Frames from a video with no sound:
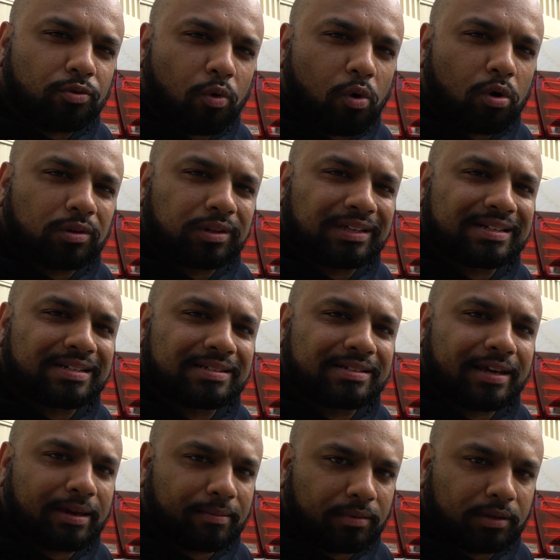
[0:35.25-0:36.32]
all the
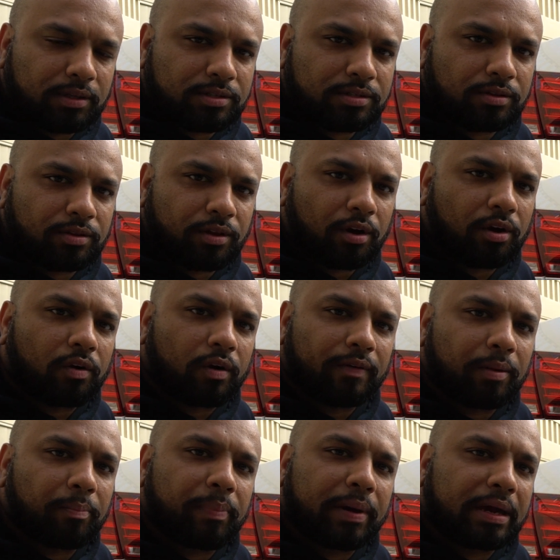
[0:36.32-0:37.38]
contaminants that are on
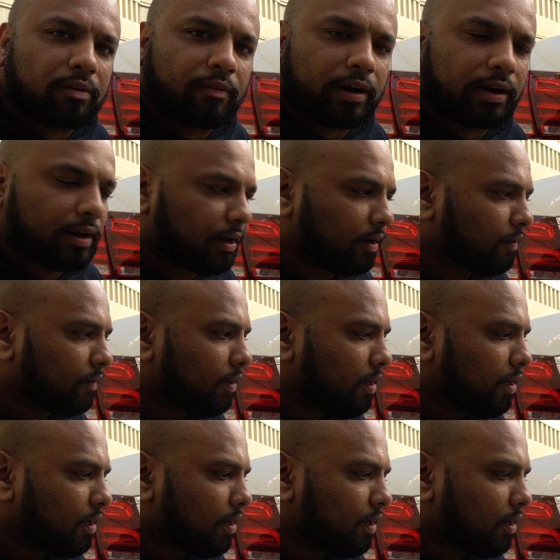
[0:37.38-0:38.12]
the paint right now.